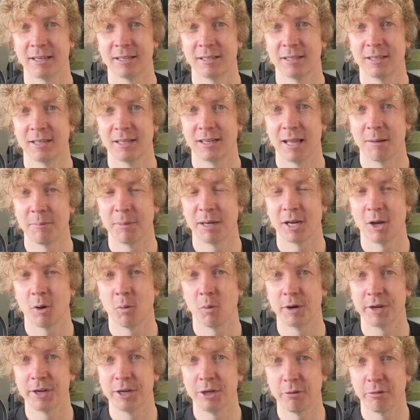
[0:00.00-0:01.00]
Let me know
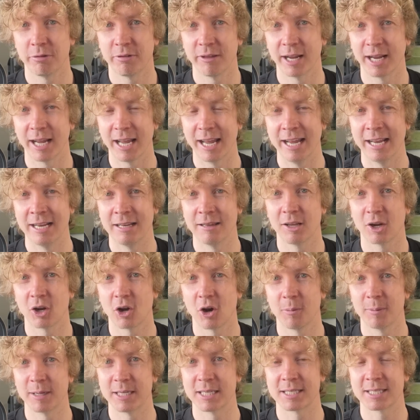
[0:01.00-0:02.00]
what you think in the
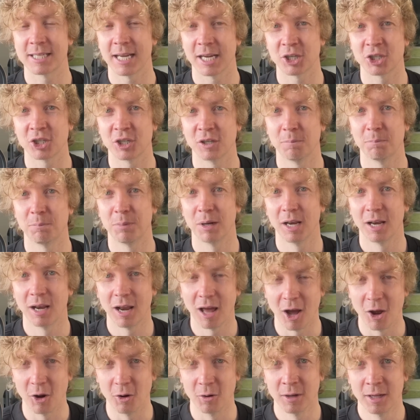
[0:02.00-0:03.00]
comments section
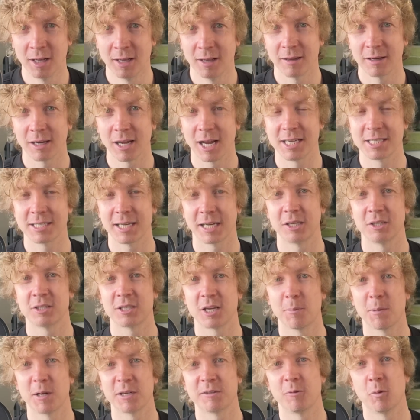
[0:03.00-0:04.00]
below. Guys, thank you so
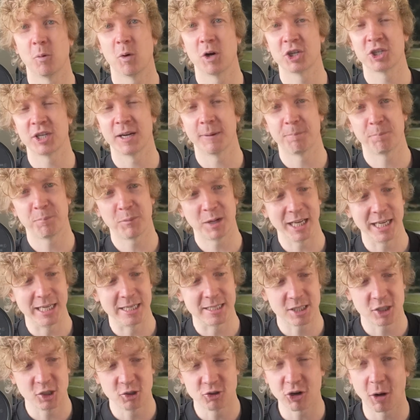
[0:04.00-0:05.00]
much for watching. Please
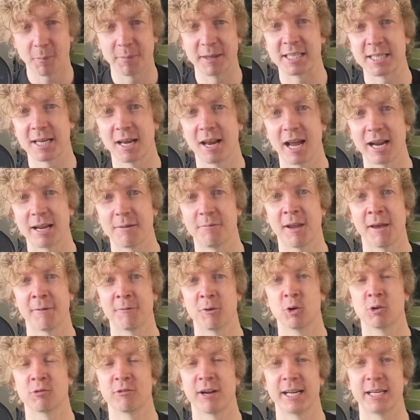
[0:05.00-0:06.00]
do drop this a like if you haven't
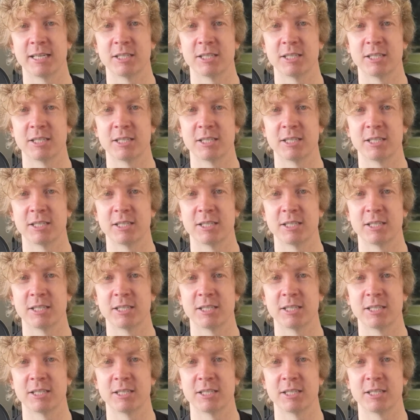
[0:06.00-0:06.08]
already.